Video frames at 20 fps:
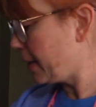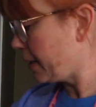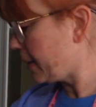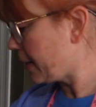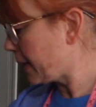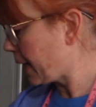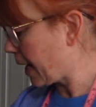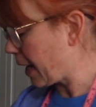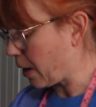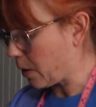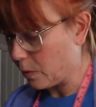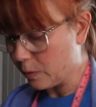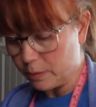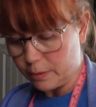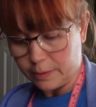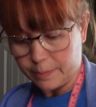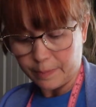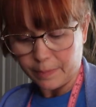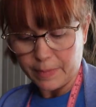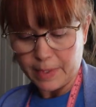
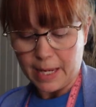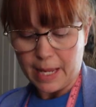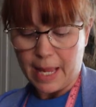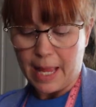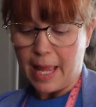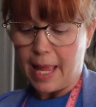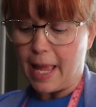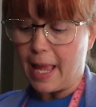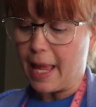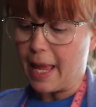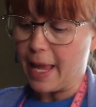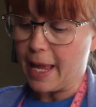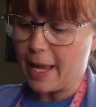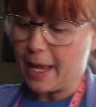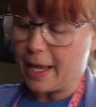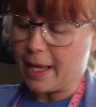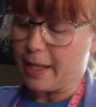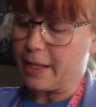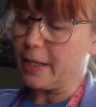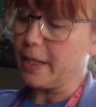down
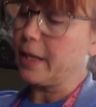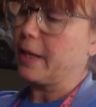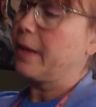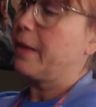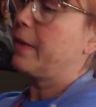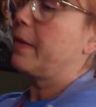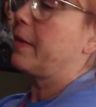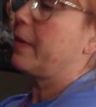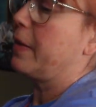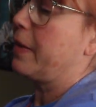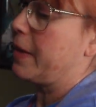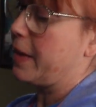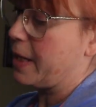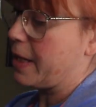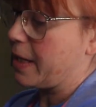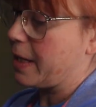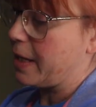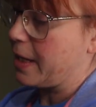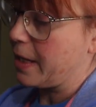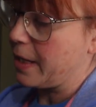and
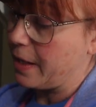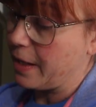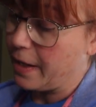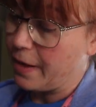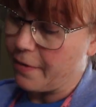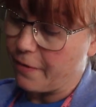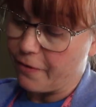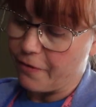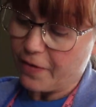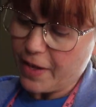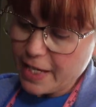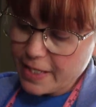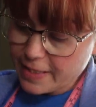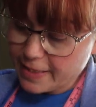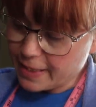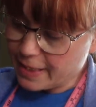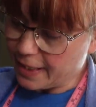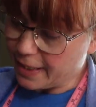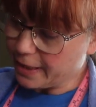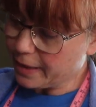the
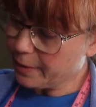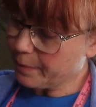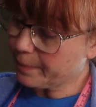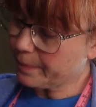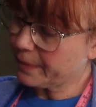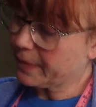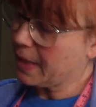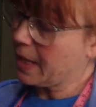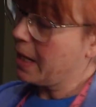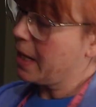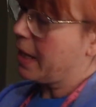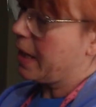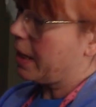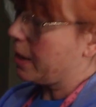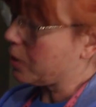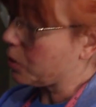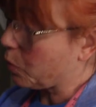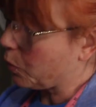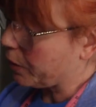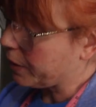facing
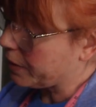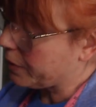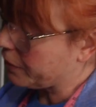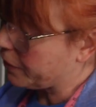is going to